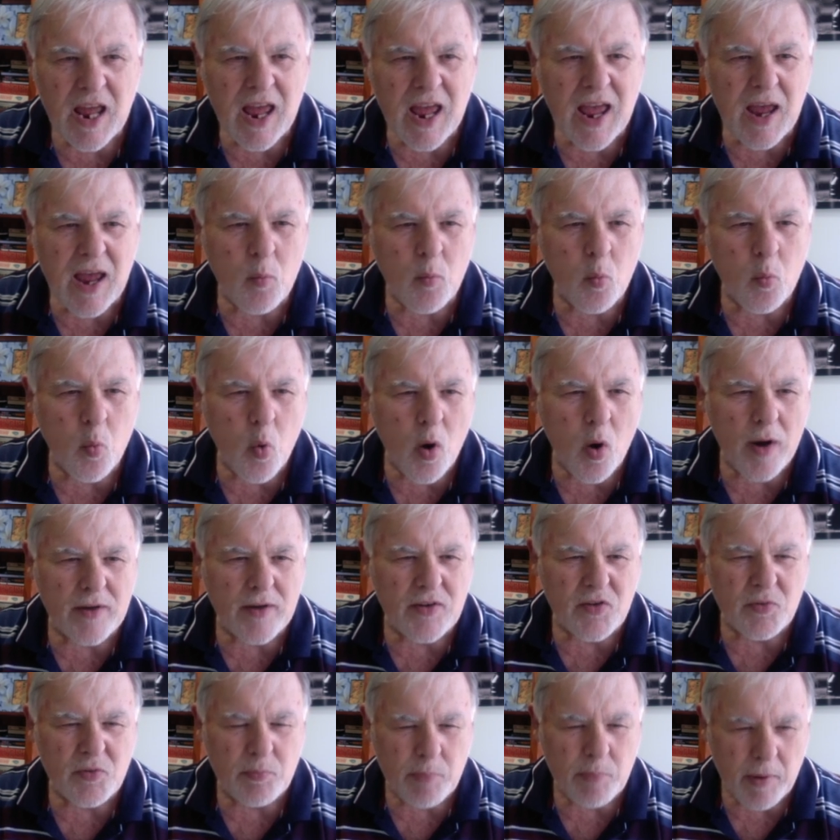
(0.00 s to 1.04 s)
And white
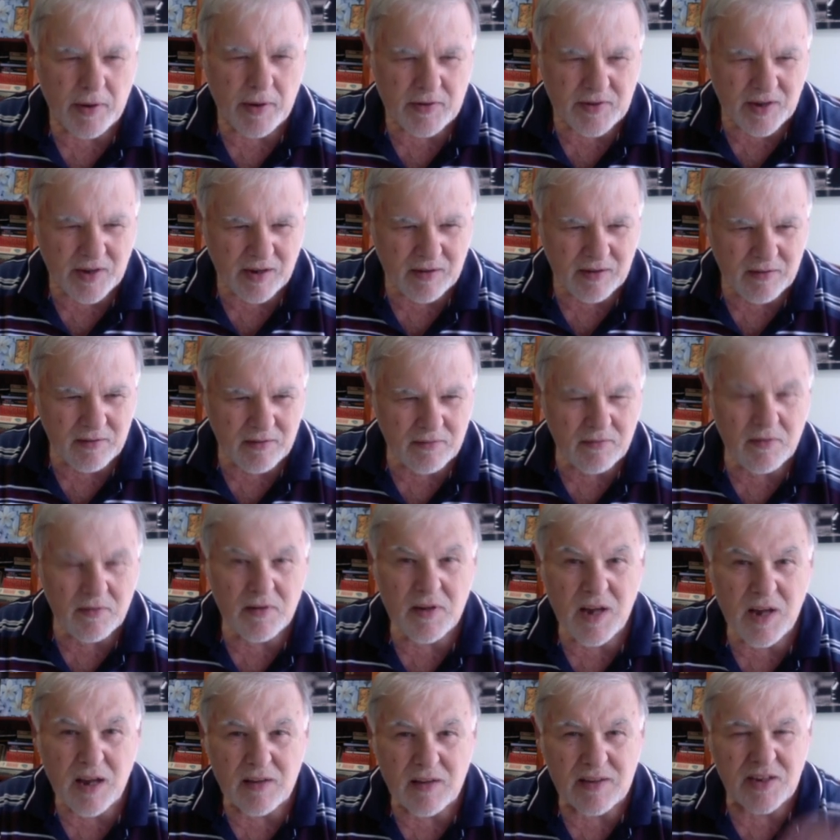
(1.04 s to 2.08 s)
is better.
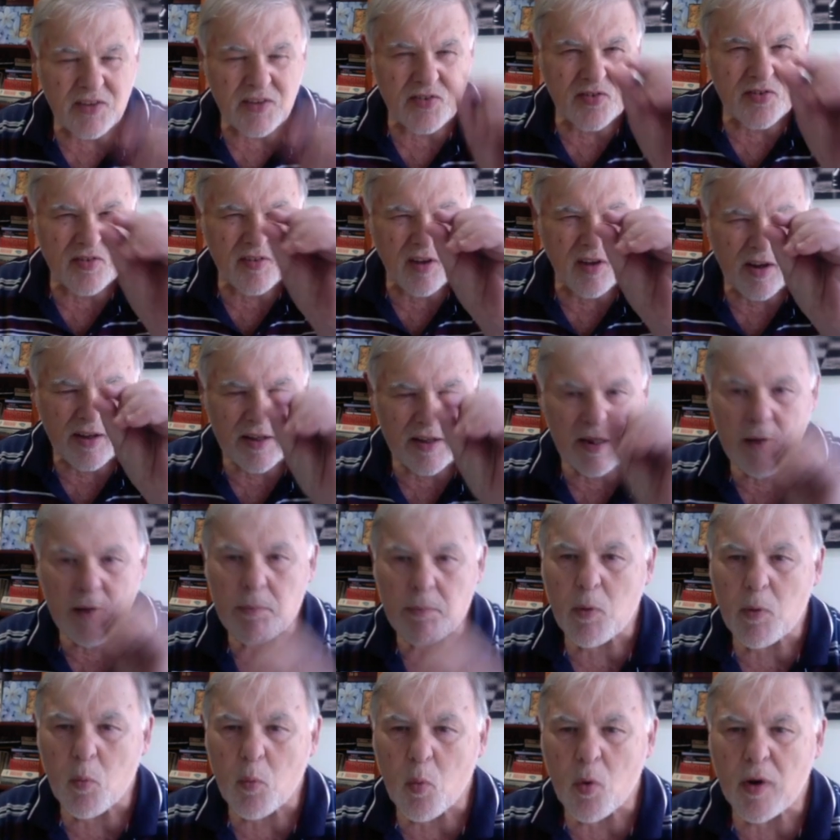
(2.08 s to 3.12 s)
Only slightly,
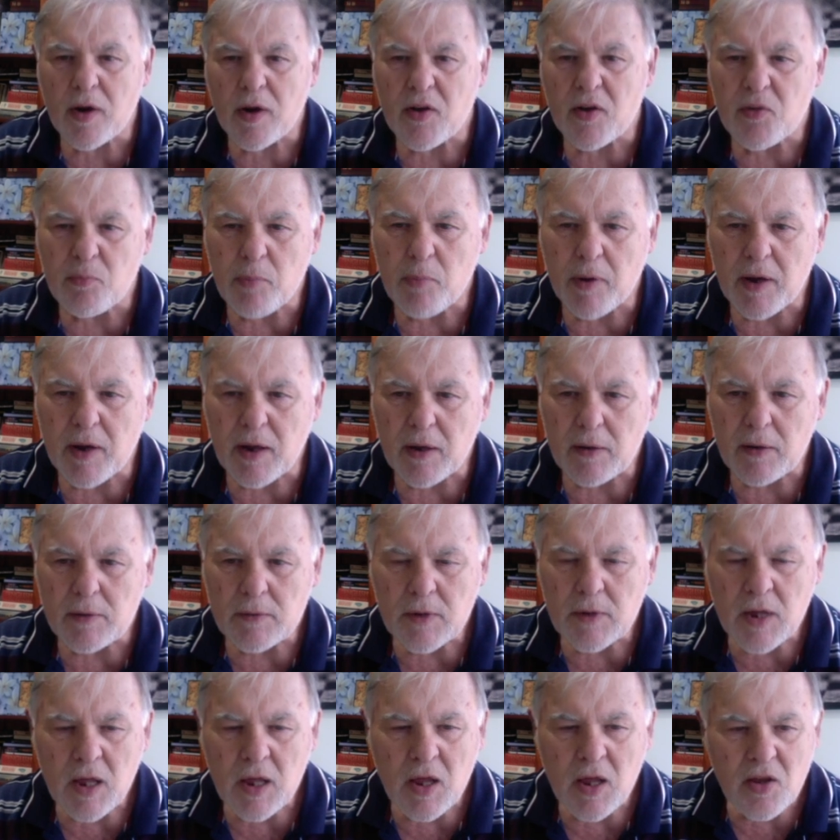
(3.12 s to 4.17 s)
but white is better.
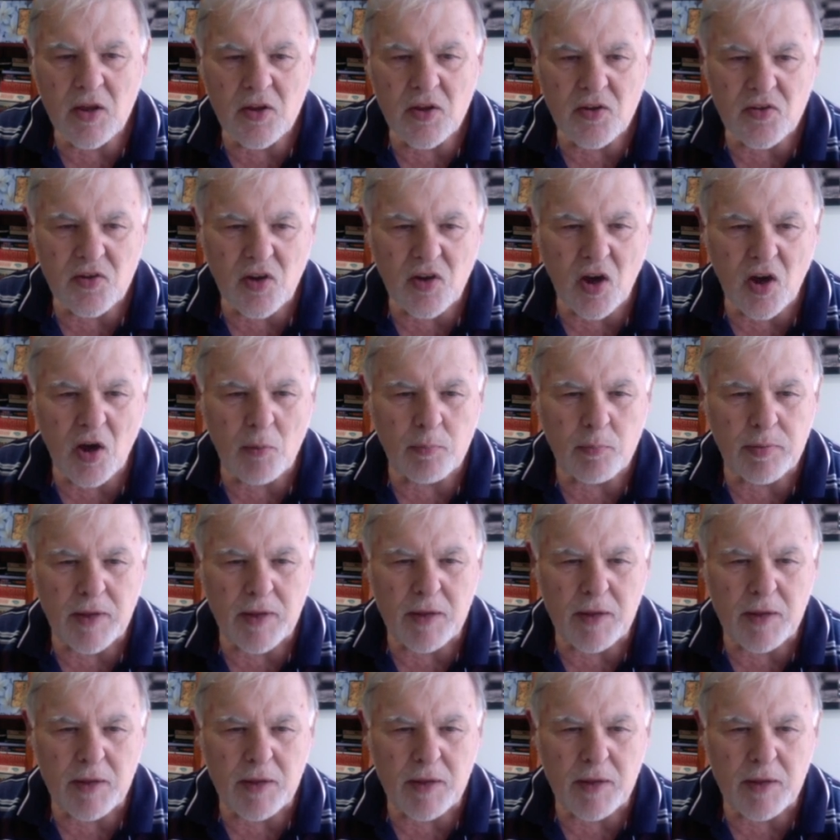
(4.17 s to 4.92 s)
So I played